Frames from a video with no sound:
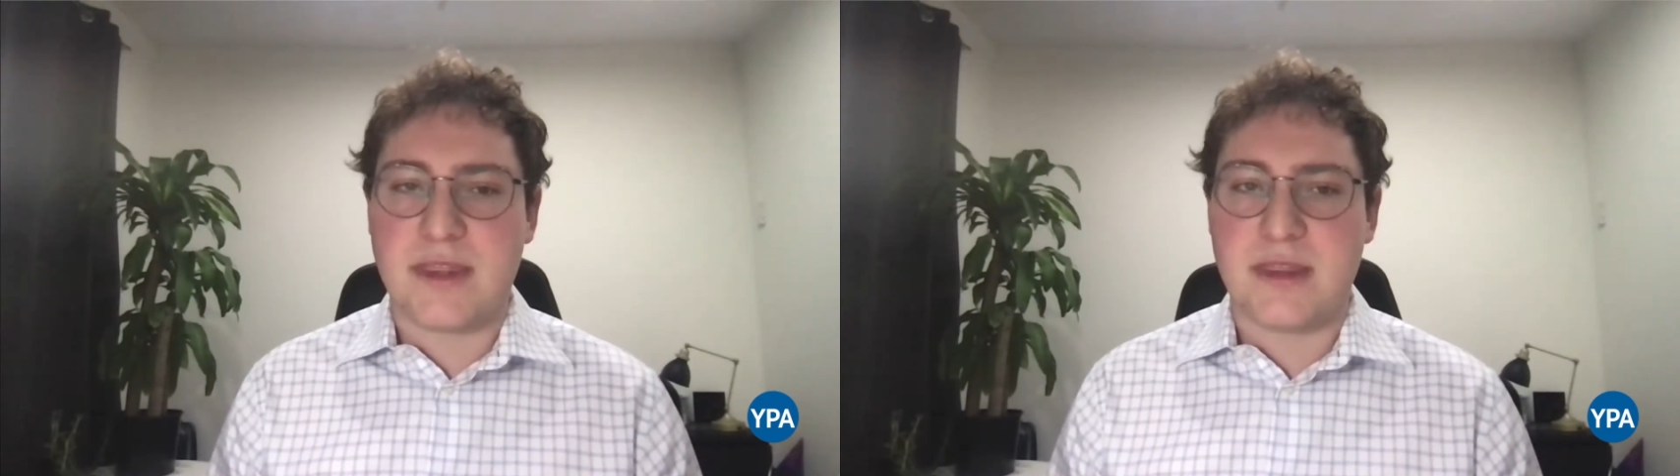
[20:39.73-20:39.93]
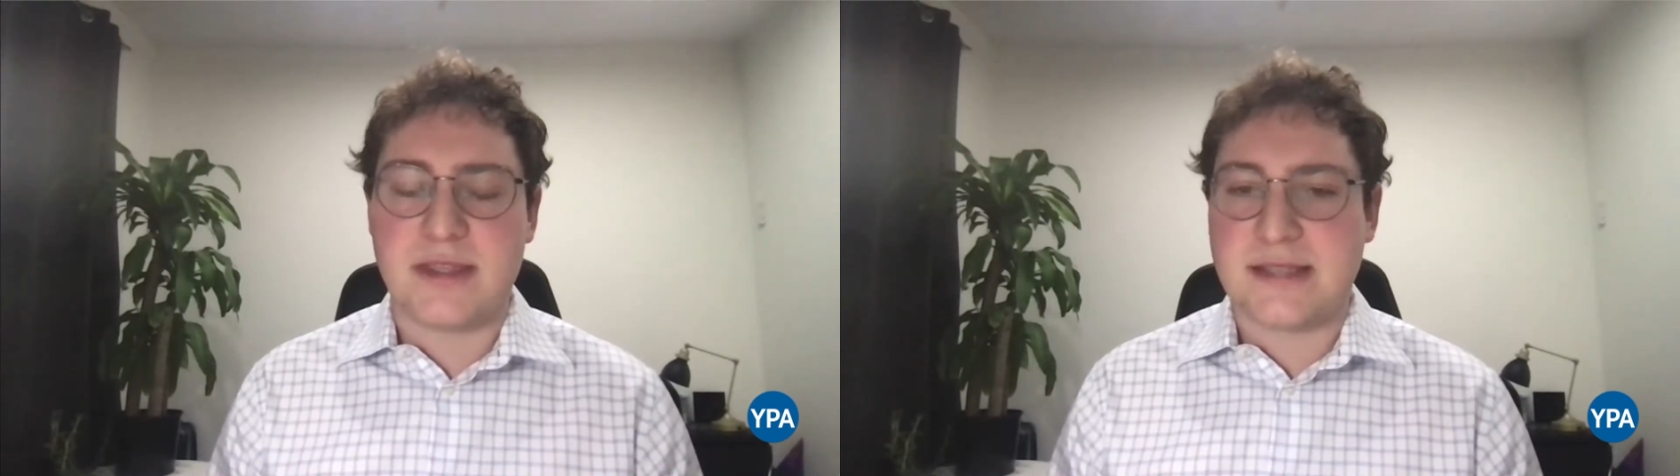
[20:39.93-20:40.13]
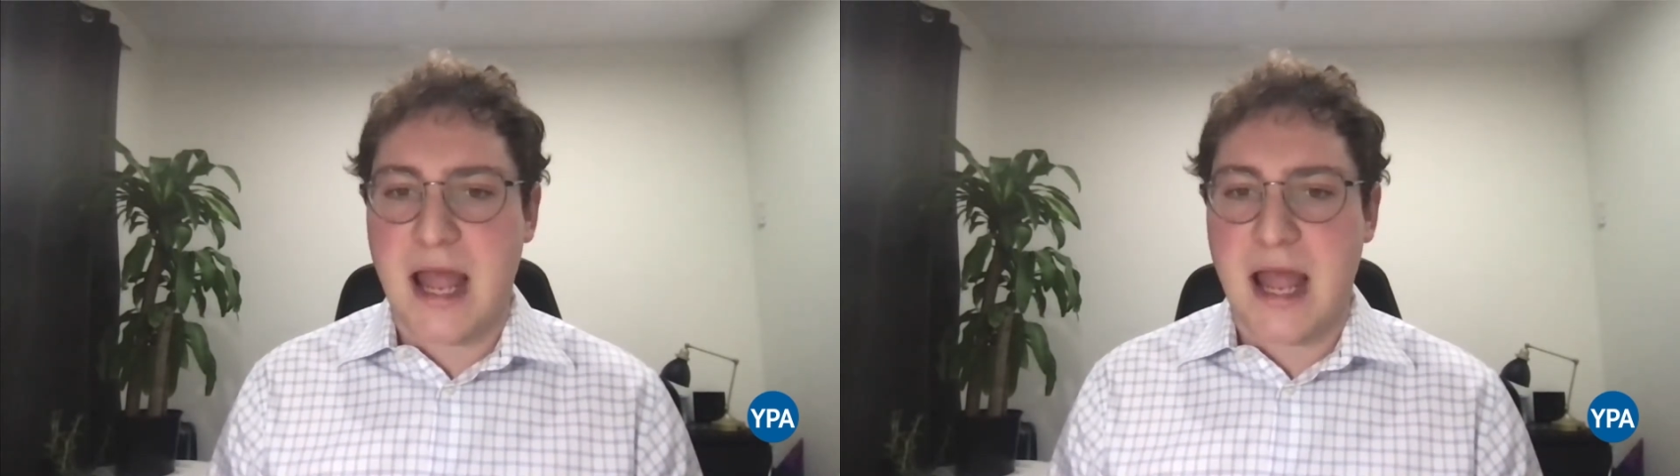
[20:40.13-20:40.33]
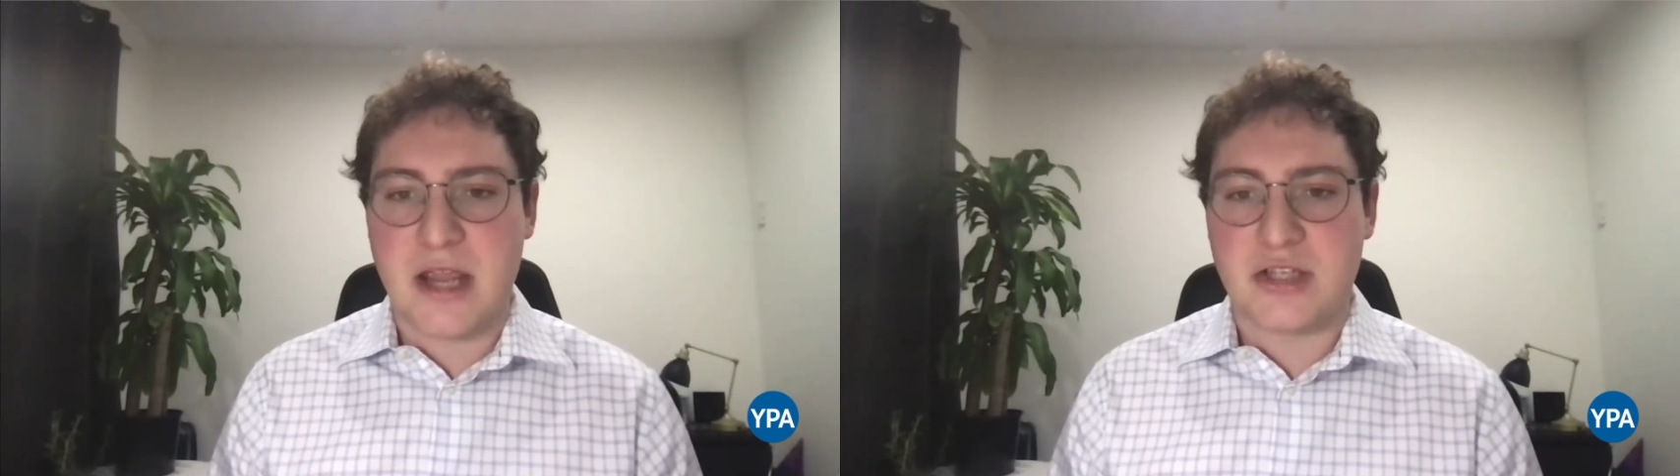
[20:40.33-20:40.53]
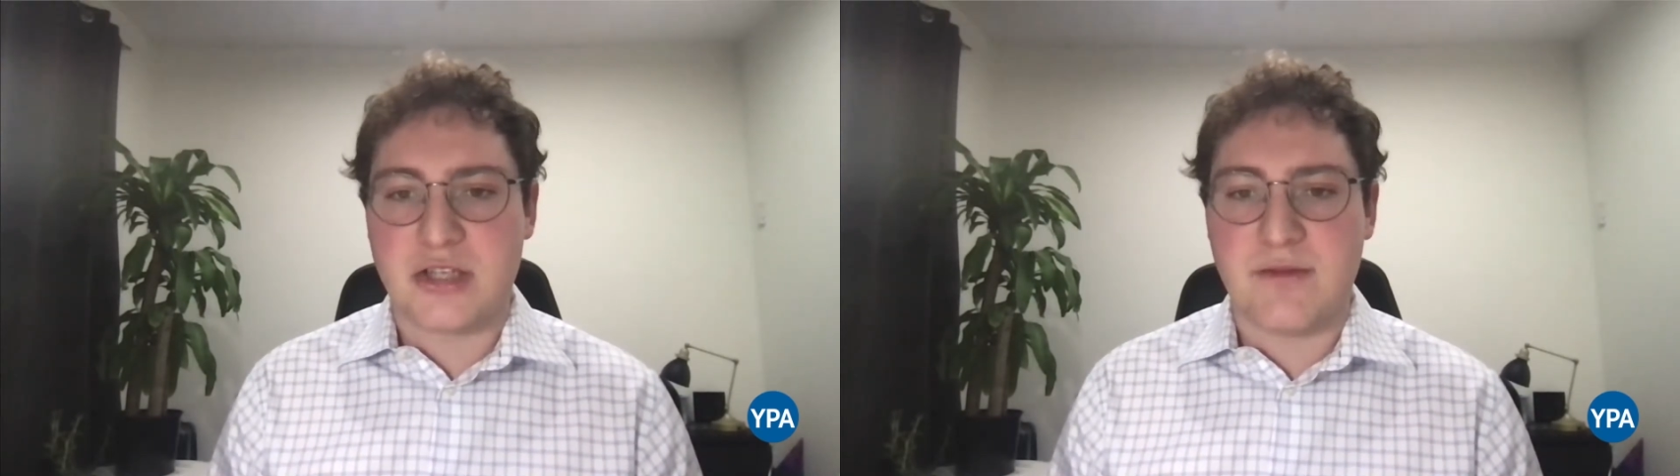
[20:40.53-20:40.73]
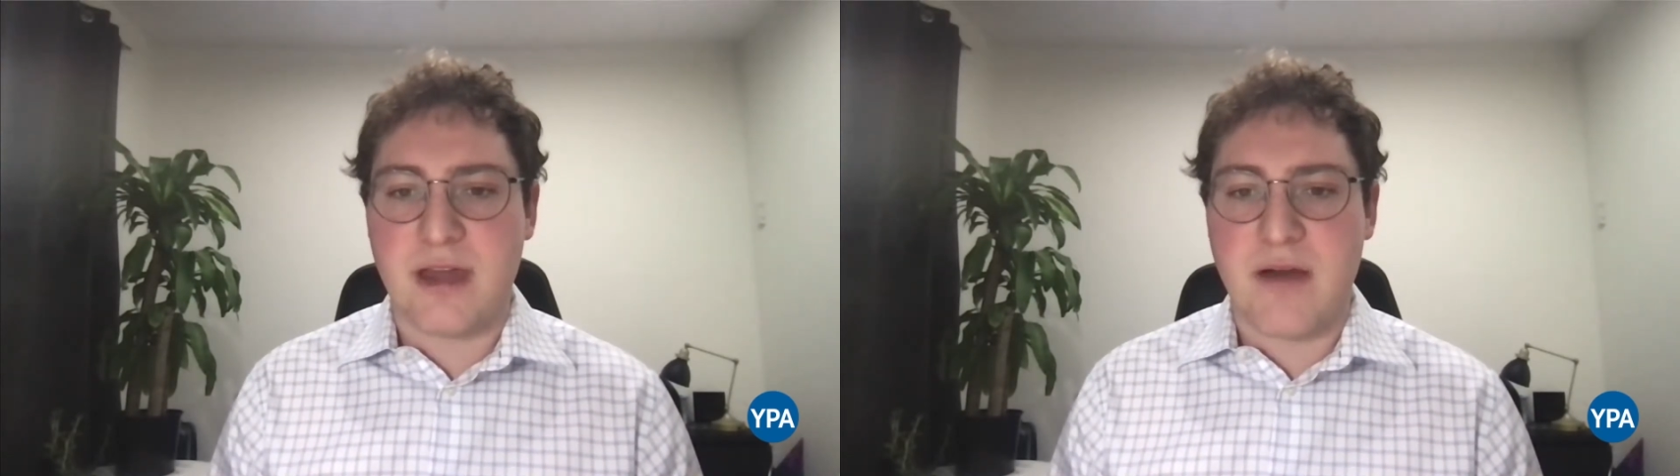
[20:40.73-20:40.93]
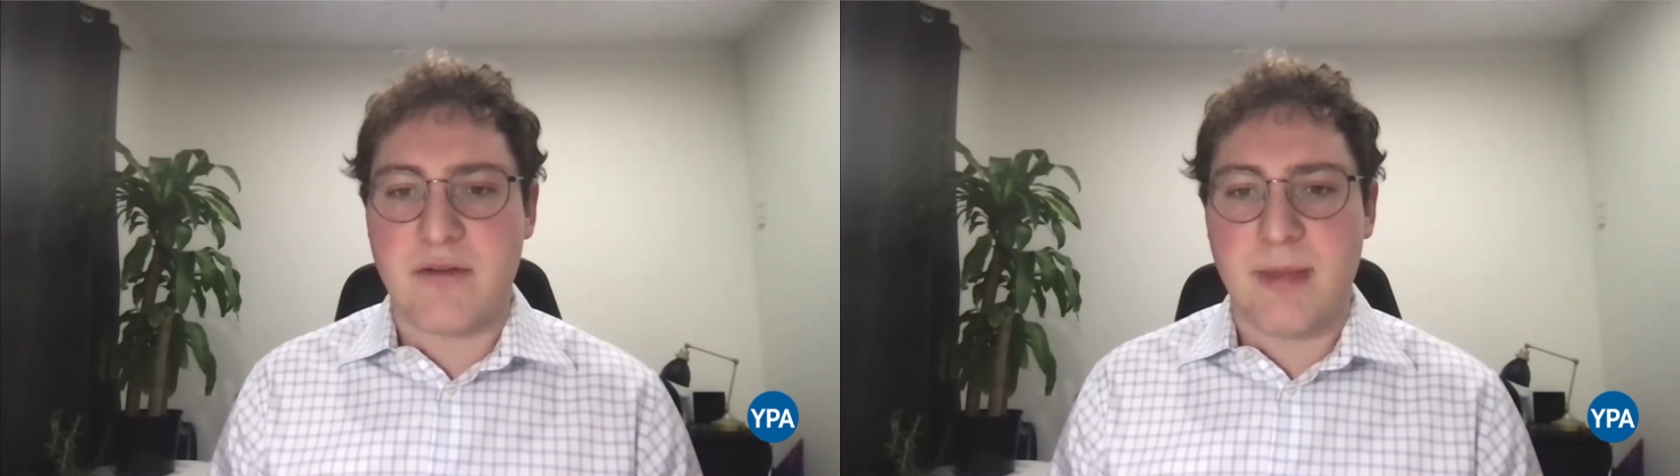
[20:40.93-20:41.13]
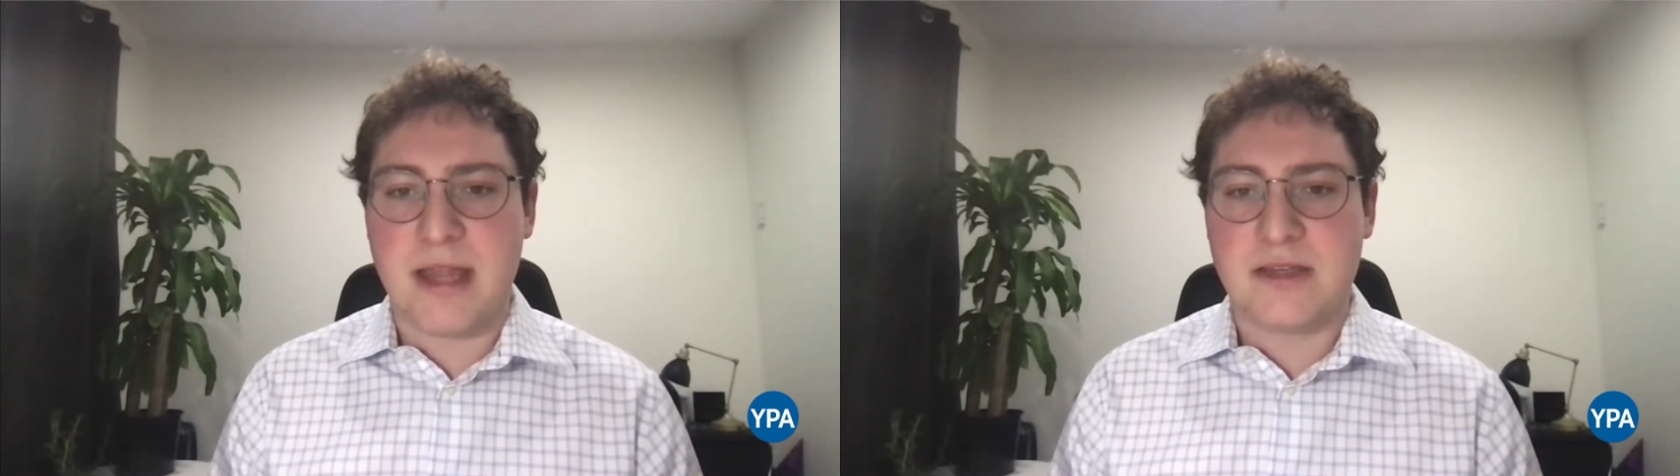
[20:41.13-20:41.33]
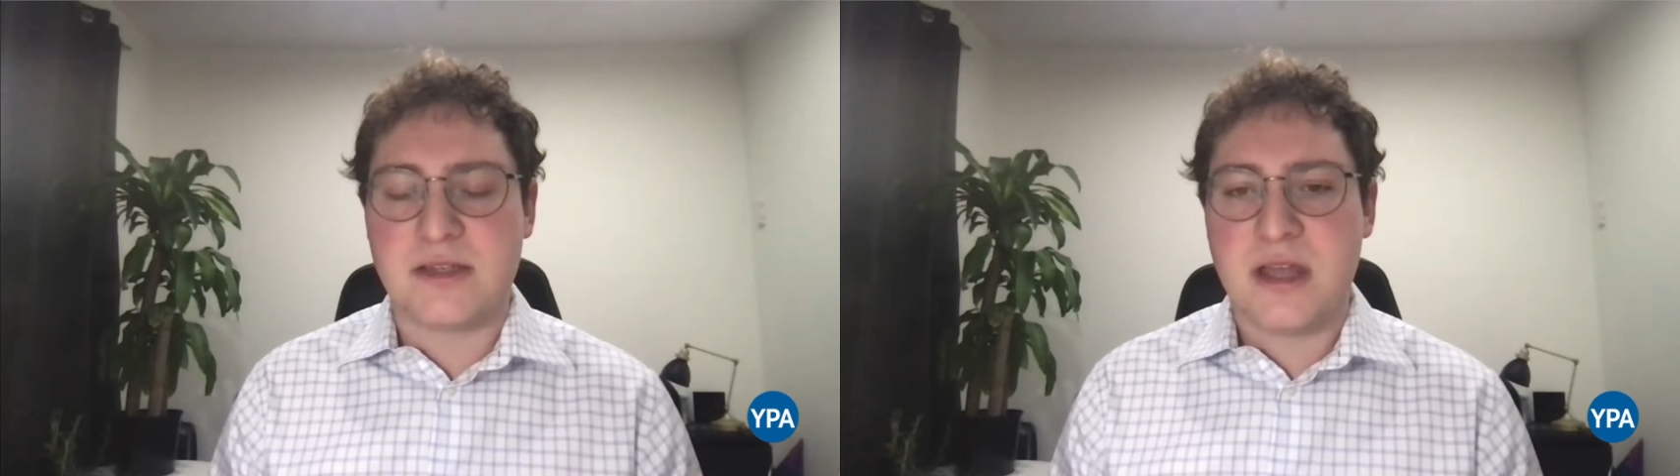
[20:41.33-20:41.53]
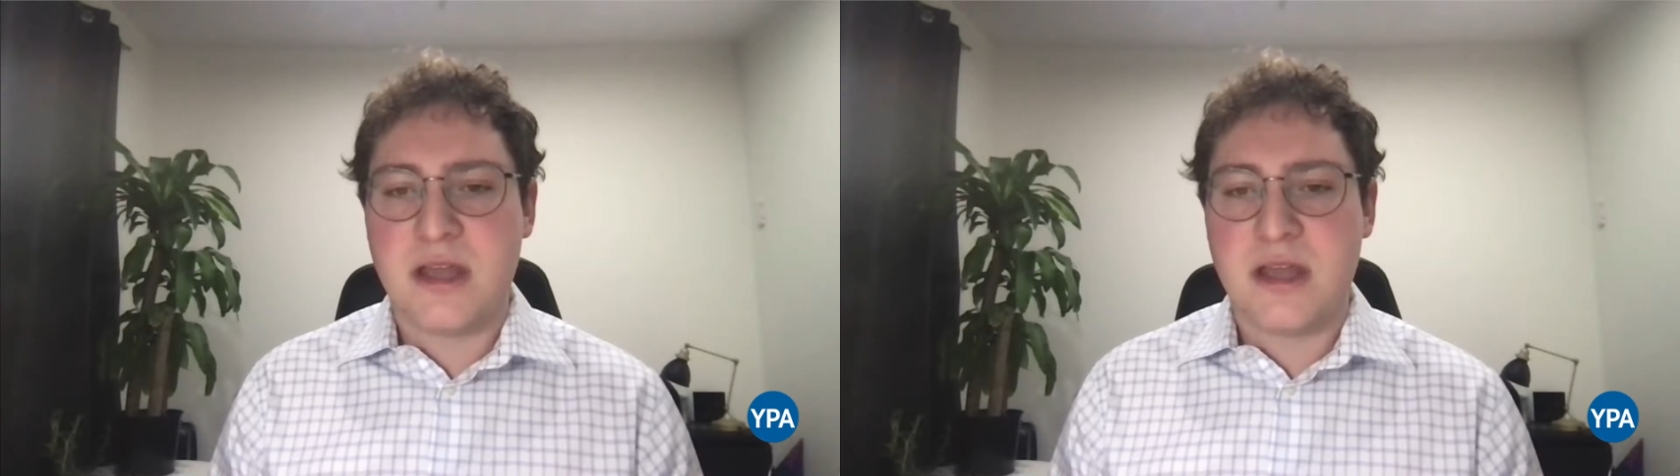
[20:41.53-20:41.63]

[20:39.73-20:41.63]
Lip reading: the stagnation of the government.